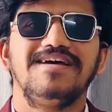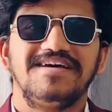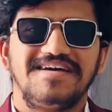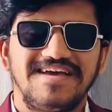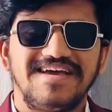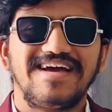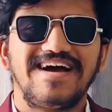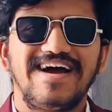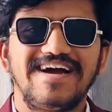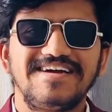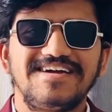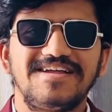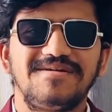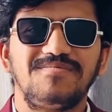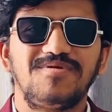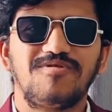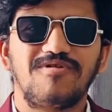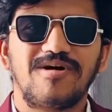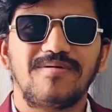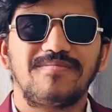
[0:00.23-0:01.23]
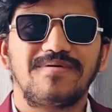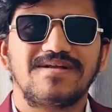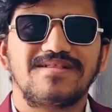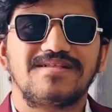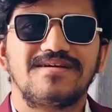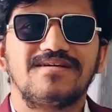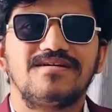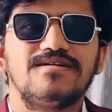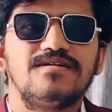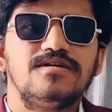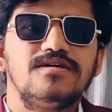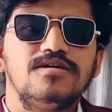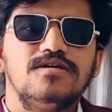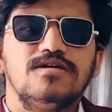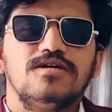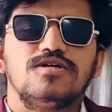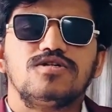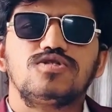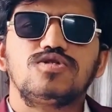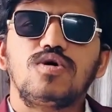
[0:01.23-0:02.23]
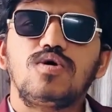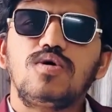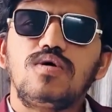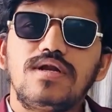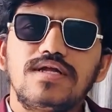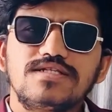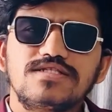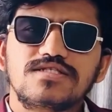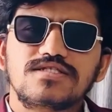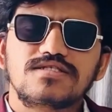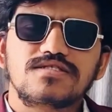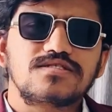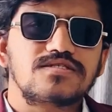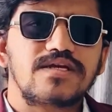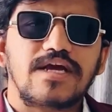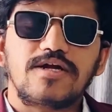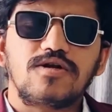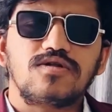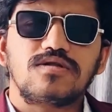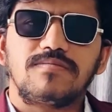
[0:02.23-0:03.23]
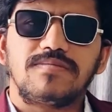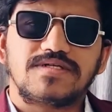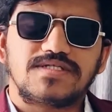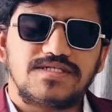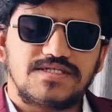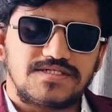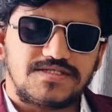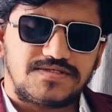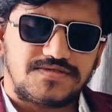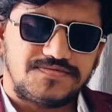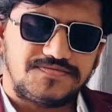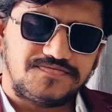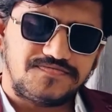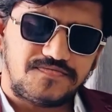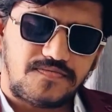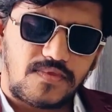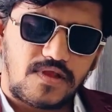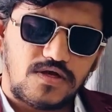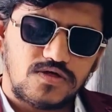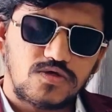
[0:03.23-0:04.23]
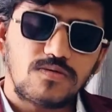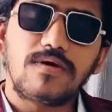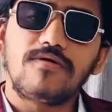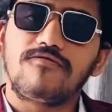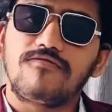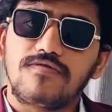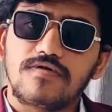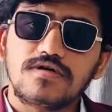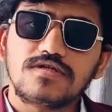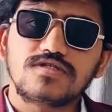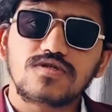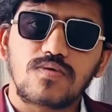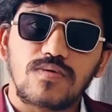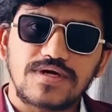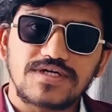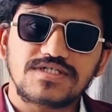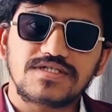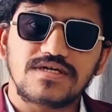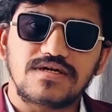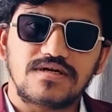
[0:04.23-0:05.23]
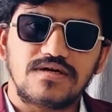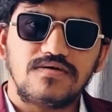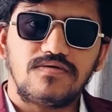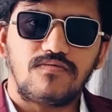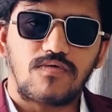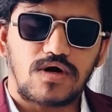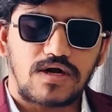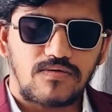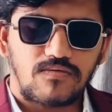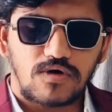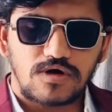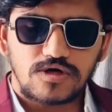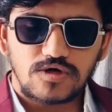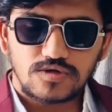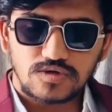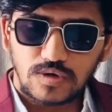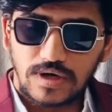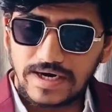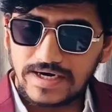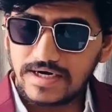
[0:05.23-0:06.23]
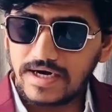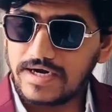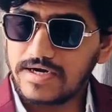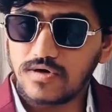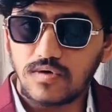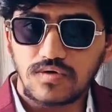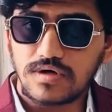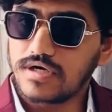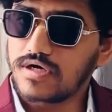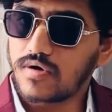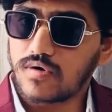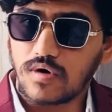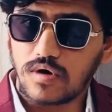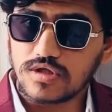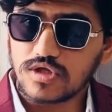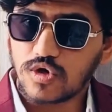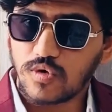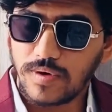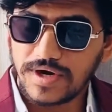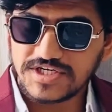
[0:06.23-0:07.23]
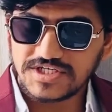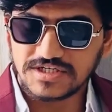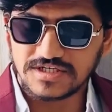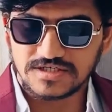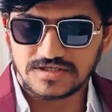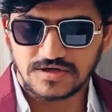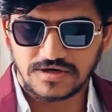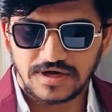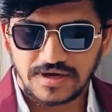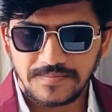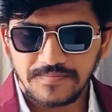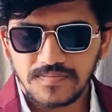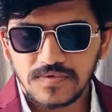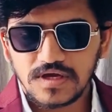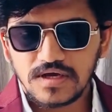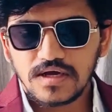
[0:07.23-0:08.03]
Hey, hi, are Vyapat. So let's get to the business. So my first question, what I wanted, so I, noted down all the questions, okay?